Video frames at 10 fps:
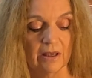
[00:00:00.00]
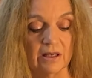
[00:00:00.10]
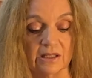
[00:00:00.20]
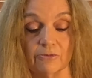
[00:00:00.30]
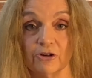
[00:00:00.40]

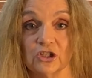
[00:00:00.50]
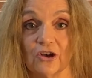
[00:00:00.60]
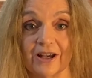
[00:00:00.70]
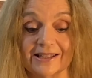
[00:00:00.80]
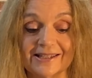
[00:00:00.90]
some fresh
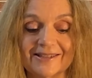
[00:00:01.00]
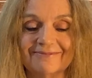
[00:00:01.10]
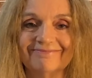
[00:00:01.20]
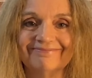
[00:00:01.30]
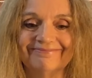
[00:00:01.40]
ice.
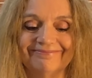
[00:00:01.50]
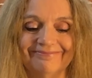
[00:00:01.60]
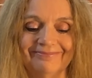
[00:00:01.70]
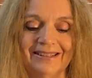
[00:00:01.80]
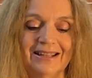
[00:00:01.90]

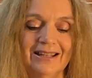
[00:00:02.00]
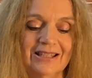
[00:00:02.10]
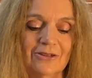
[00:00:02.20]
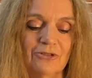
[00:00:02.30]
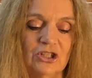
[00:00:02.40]

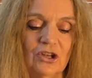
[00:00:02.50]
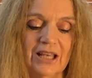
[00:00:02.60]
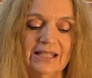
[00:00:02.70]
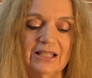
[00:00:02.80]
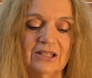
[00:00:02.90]
So fresh
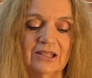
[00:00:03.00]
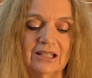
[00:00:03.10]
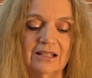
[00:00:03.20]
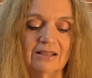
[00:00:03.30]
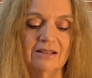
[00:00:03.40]
ice into the
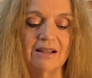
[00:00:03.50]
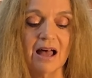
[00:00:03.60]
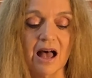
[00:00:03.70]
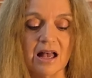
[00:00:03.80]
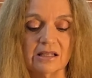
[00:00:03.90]

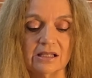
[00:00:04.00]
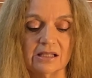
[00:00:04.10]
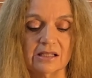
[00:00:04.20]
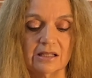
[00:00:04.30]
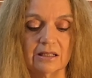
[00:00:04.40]
glass.